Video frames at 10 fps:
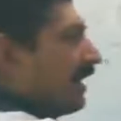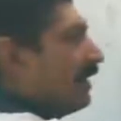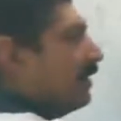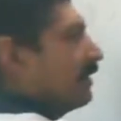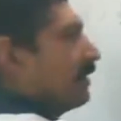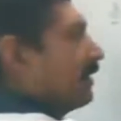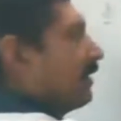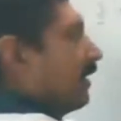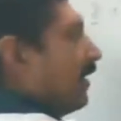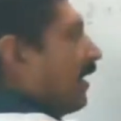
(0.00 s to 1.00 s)
n?
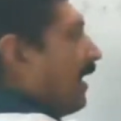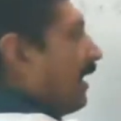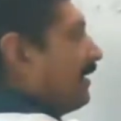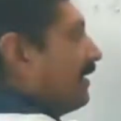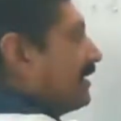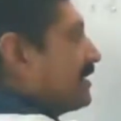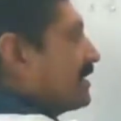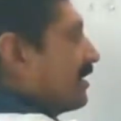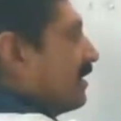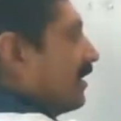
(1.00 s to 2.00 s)
N is
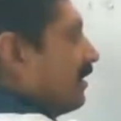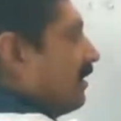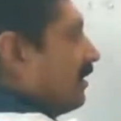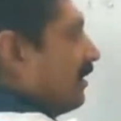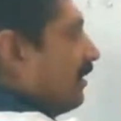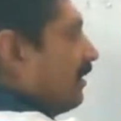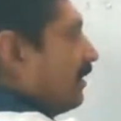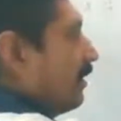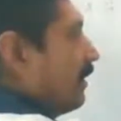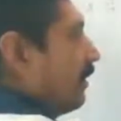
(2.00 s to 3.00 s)
100.
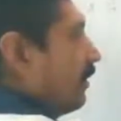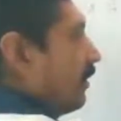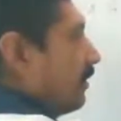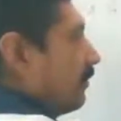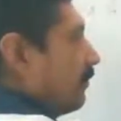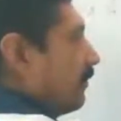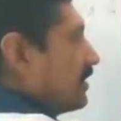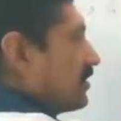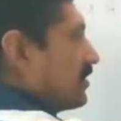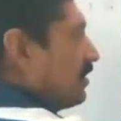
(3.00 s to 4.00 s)

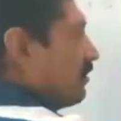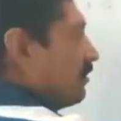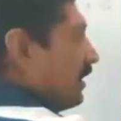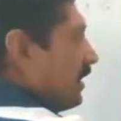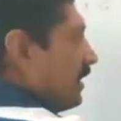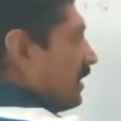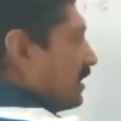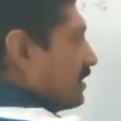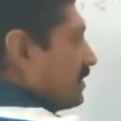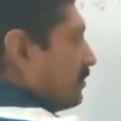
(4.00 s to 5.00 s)
First term a
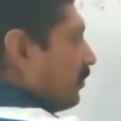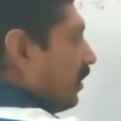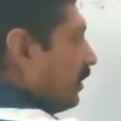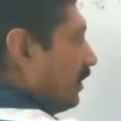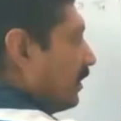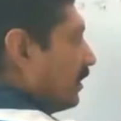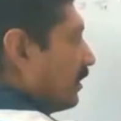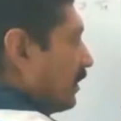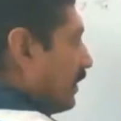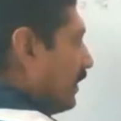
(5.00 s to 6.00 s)
is 1,
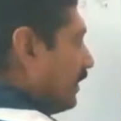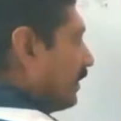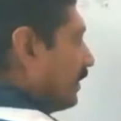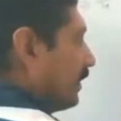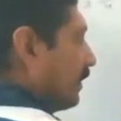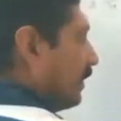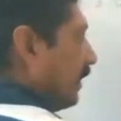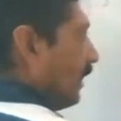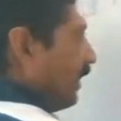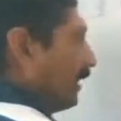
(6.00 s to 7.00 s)
right?
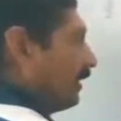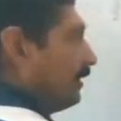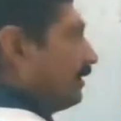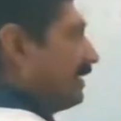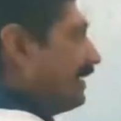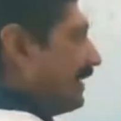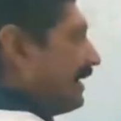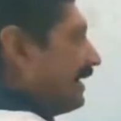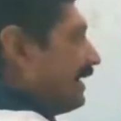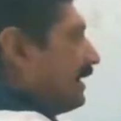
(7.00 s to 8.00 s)
And
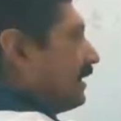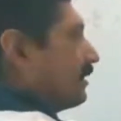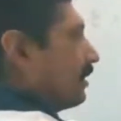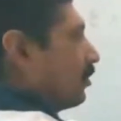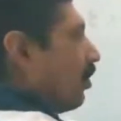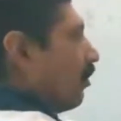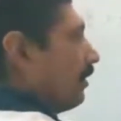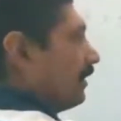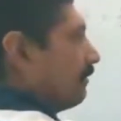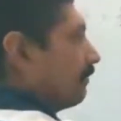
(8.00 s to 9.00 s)
d, the common
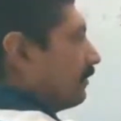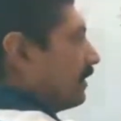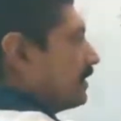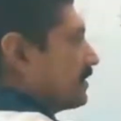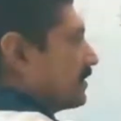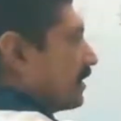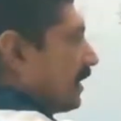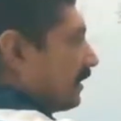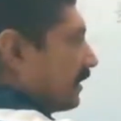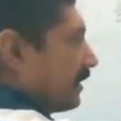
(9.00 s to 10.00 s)
difference,
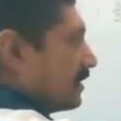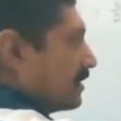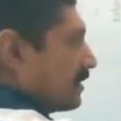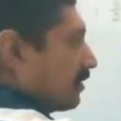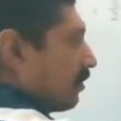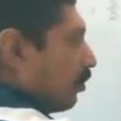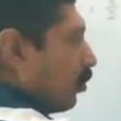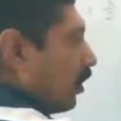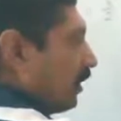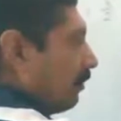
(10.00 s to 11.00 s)
that is
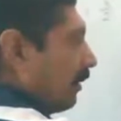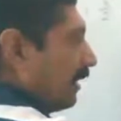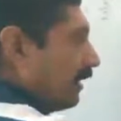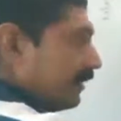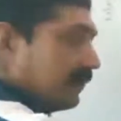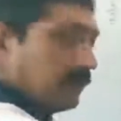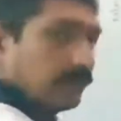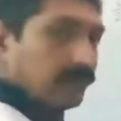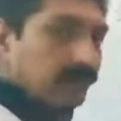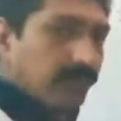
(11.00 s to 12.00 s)
1 by
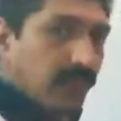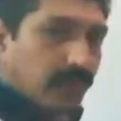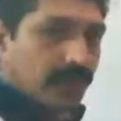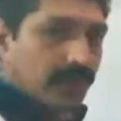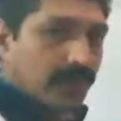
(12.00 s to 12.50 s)
4.